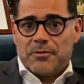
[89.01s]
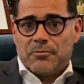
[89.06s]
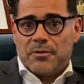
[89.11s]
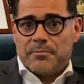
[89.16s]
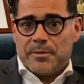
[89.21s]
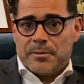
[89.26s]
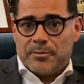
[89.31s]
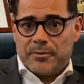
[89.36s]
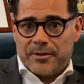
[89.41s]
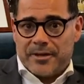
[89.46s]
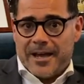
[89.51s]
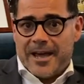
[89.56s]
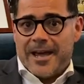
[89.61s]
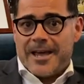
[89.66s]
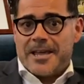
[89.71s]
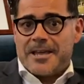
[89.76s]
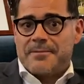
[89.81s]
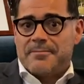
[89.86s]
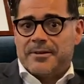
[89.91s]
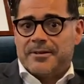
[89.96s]
where people
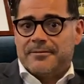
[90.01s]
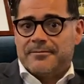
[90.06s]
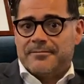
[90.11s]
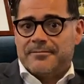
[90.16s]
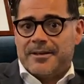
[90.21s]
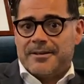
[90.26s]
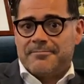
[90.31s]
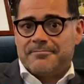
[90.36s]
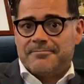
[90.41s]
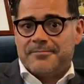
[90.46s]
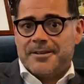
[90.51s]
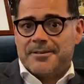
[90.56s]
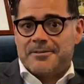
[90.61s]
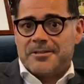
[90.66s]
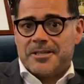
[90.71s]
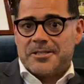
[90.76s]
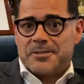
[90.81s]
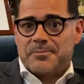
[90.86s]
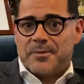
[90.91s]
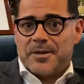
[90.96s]
came and
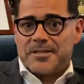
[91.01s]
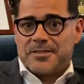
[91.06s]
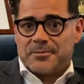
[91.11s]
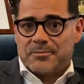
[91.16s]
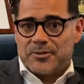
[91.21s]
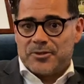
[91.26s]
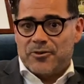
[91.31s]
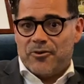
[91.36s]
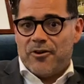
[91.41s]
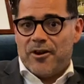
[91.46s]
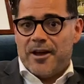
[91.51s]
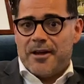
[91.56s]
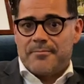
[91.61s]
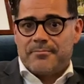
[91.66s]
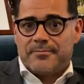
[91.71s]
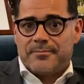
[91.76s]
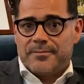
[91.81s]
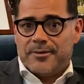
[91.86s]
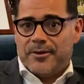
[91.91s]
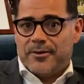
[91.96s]
spent some
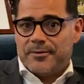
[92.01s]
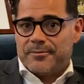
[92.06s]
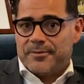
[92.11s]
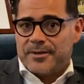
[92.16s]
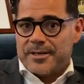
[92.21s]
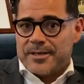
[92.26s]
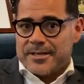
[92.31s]
time, you know,